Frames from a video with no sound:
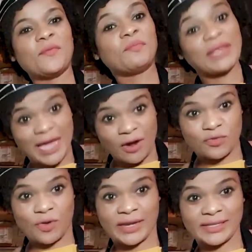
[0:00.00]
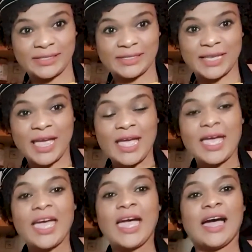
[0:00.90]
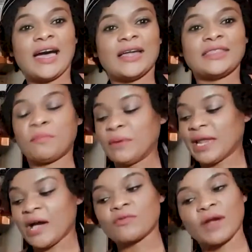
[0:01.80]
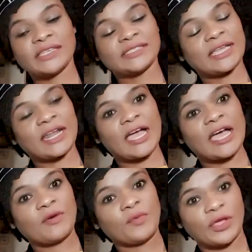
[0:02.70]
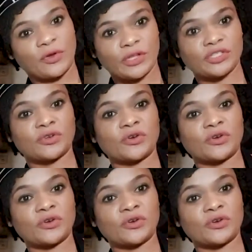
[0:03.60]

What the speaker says: pilau rice. The pilau rice that we're going to